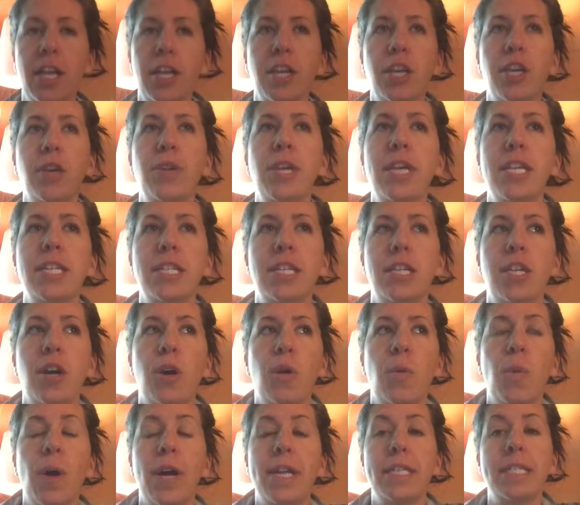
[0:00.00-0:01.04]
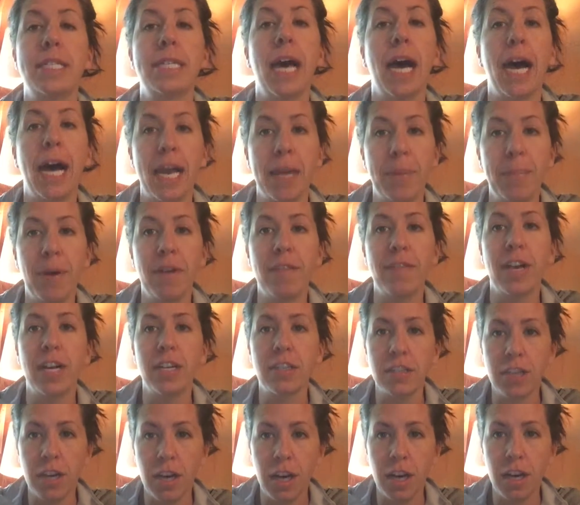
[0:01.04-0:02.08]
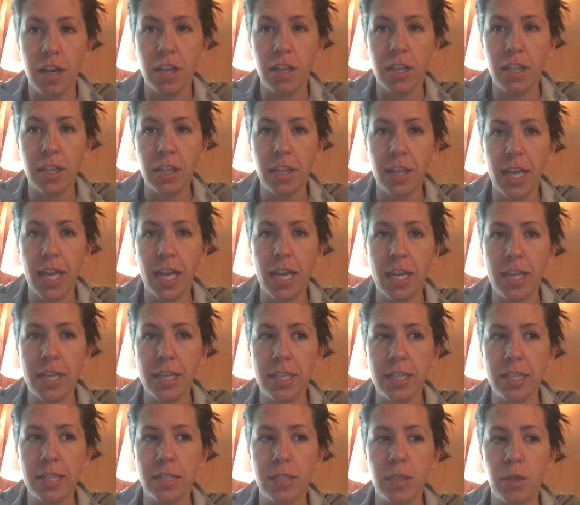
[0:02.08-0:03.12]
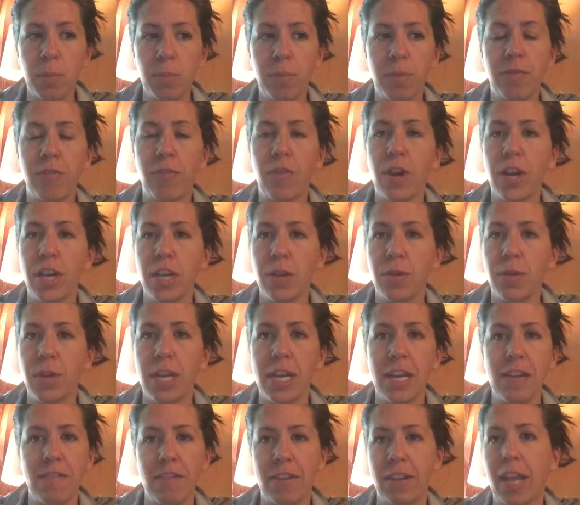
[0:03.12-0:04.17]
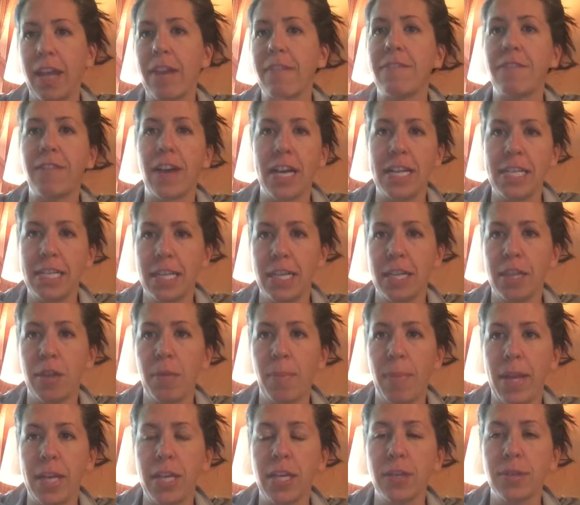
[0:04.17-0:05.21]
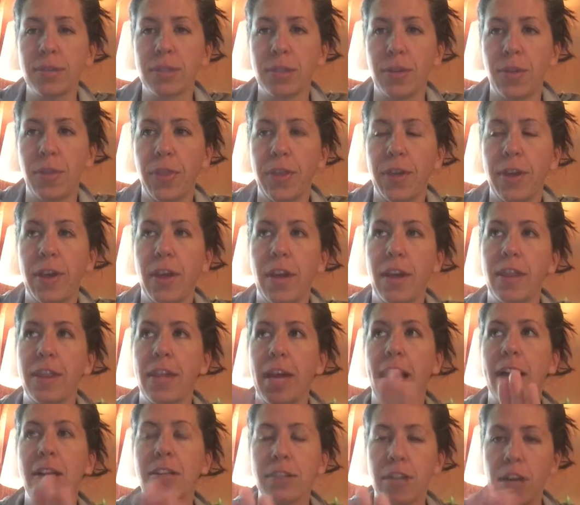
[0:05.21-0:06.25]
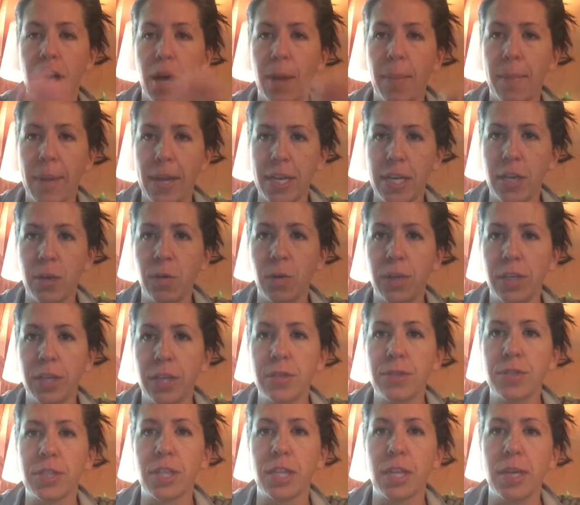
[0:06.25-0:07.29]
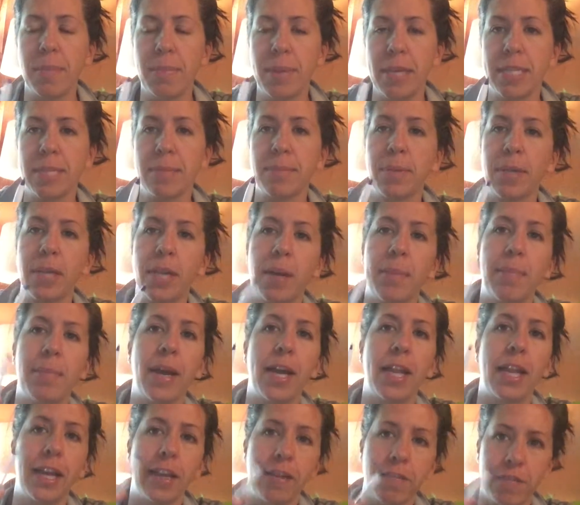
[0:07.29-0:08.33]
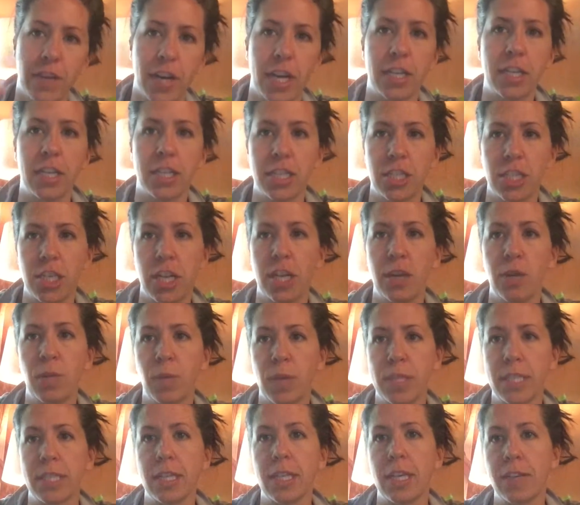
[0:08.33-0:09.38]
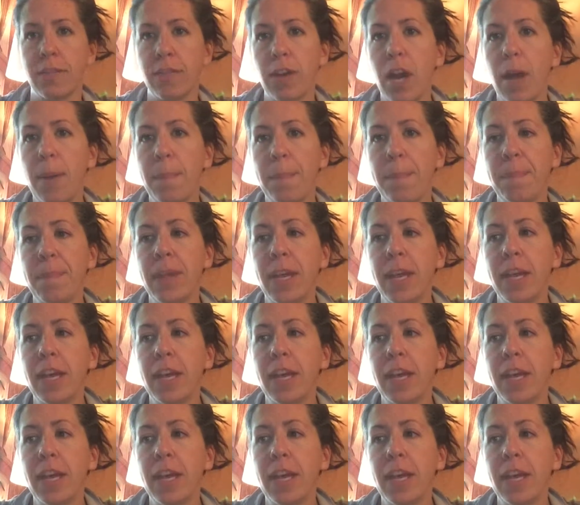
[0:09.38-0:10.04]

you need to know what type of alcohol it is before you can even like find it in the menu. So the alcohol menu will usually be split up by like vodka, gin, whiskey, rum.